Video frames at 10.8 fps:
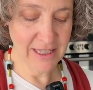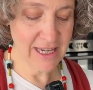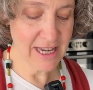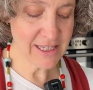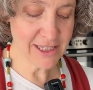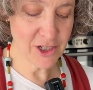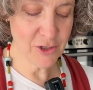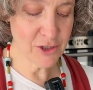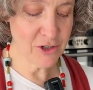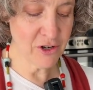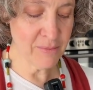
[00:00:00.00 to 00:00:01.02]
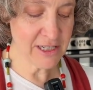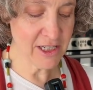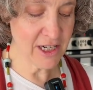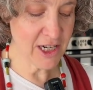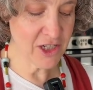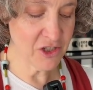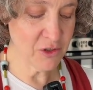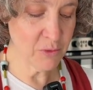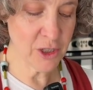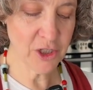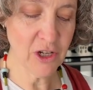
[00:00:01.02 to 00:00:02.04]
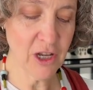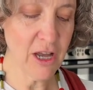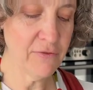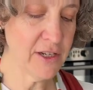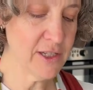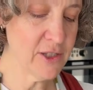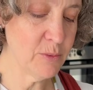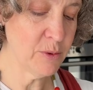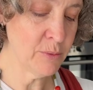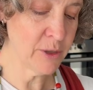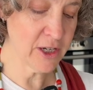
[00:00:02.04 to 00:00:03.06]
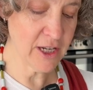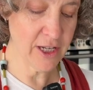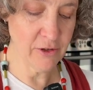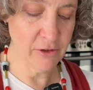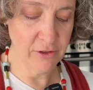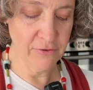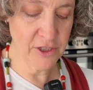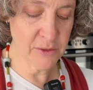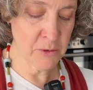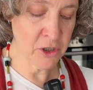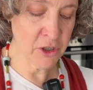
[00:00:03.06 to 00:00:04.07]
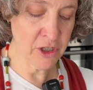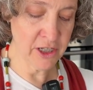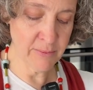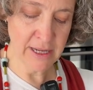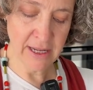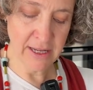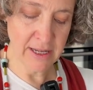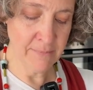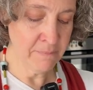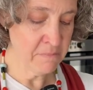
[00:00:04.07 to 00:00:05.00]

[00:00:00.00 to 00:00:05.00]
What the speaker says: Just use your imagination, what you have in the supermarket or the fishmonger nearby.